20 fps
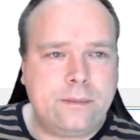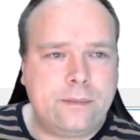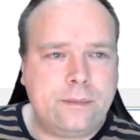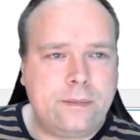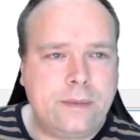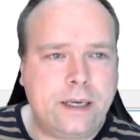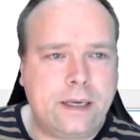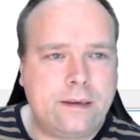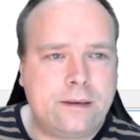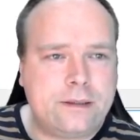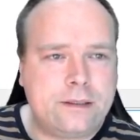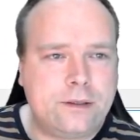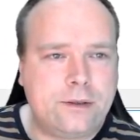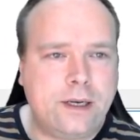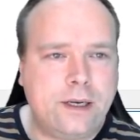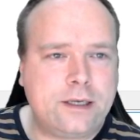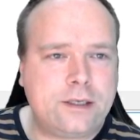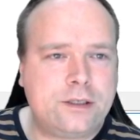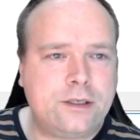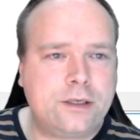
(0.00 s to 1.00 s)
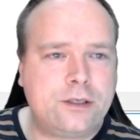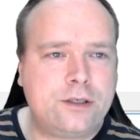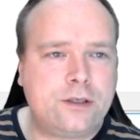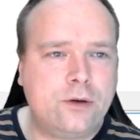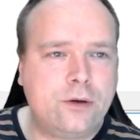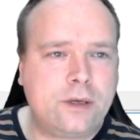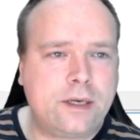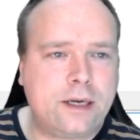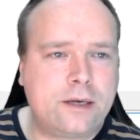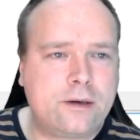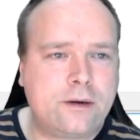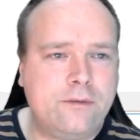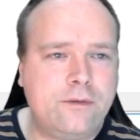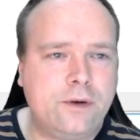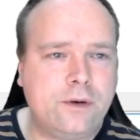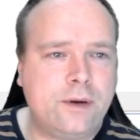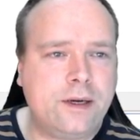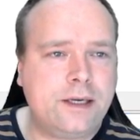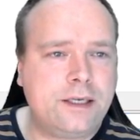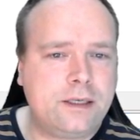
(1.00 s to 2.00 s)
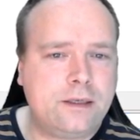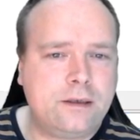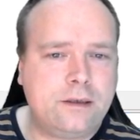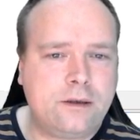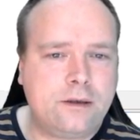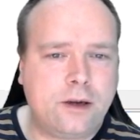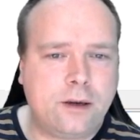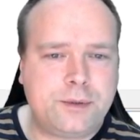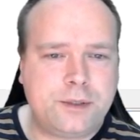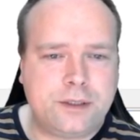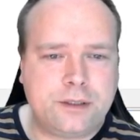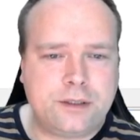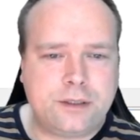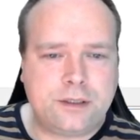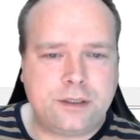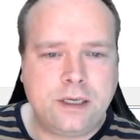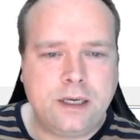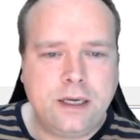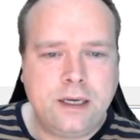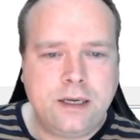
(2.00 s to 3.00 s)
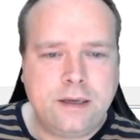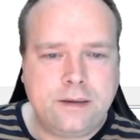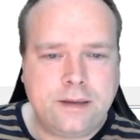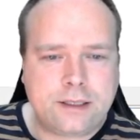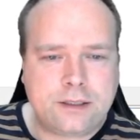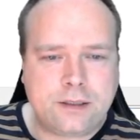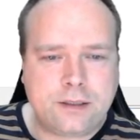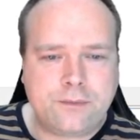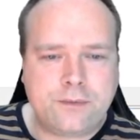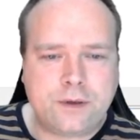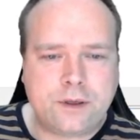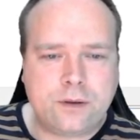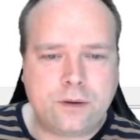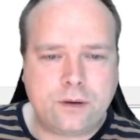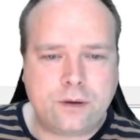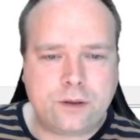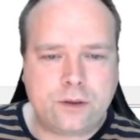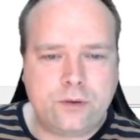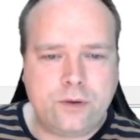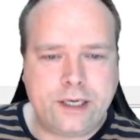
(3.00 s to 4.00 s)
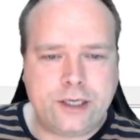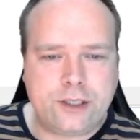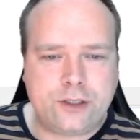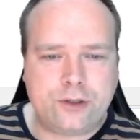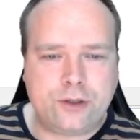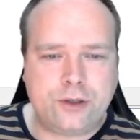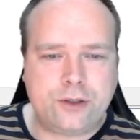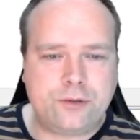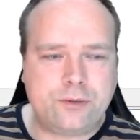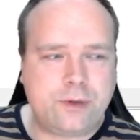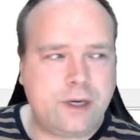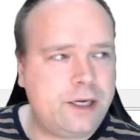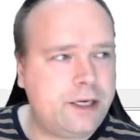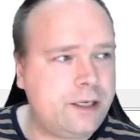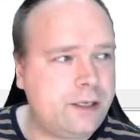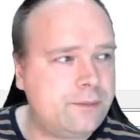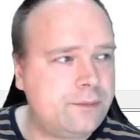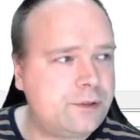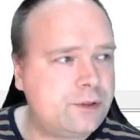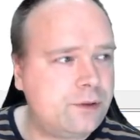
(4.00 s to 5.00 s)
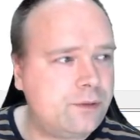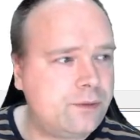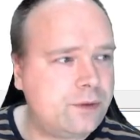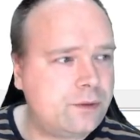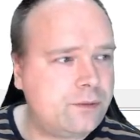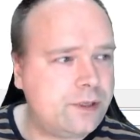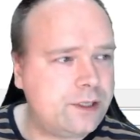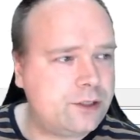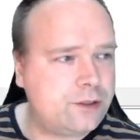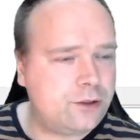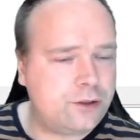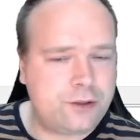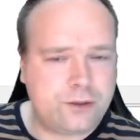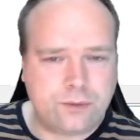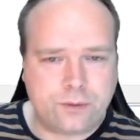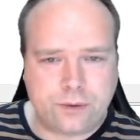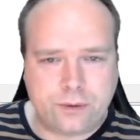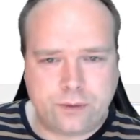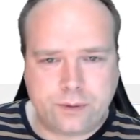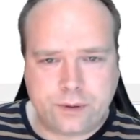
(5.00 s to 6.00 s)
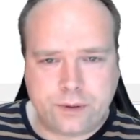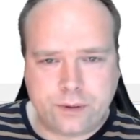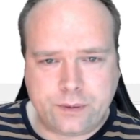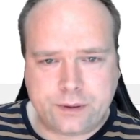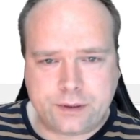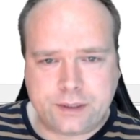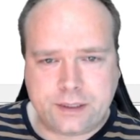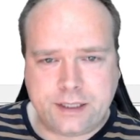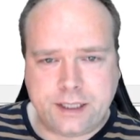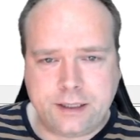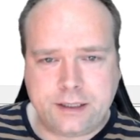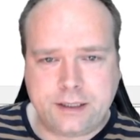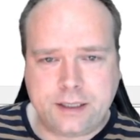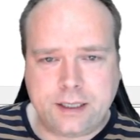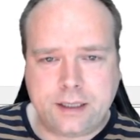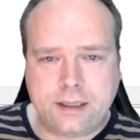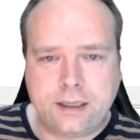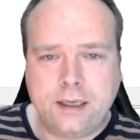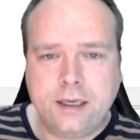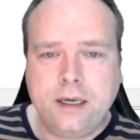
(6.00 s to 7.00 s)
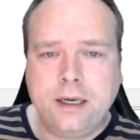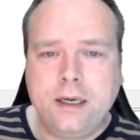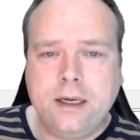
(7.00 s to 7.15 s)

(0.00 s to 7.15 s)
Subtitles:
yeah, so let us just look at configuration options. There's something called quick search right here. So the quick search, you want to change that.